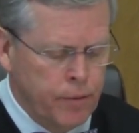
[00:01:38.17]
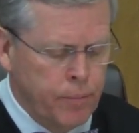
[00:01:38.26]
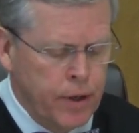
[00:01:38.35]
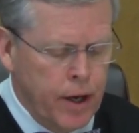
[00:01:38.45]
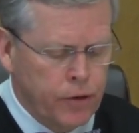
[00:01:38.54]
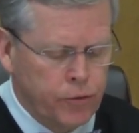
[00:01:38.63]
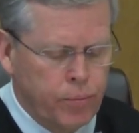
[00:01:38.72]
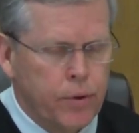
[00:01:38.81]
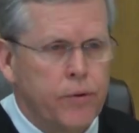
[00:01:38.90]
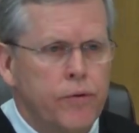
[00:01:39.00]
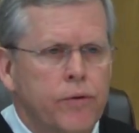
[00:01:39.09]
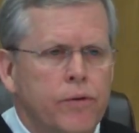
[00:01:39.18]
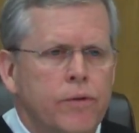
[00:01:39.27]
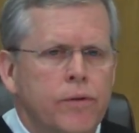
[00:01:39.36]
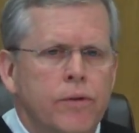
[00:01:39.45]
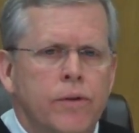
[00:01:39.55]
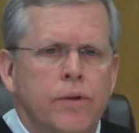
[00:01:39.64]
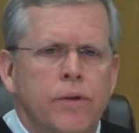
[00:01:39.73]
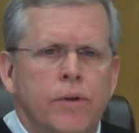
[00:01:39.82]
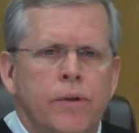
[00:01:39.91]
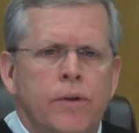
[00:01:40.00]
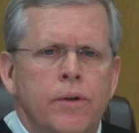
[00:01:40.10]
from the experts,
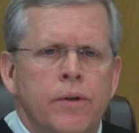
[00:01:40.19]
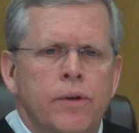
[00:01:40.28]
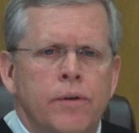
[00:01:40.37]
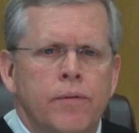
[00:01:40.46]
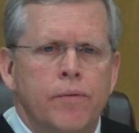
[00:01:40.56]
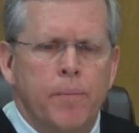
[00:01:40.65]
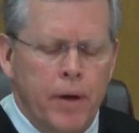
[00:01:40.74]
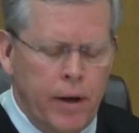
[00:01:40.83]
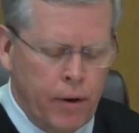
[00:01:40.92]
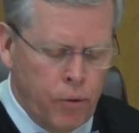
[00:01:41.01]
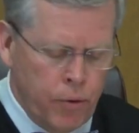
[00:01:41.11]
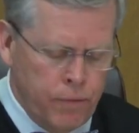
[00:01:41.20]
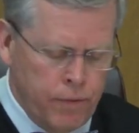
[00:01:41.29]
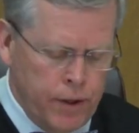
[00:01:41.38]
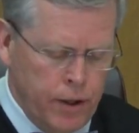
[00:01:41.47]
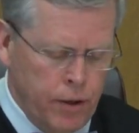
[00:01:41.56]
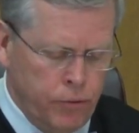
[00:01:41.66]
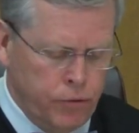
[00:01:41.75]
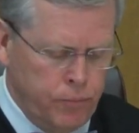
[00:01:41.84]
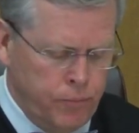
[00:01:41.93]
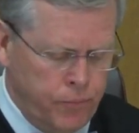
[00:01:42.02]
from the harrowing videos.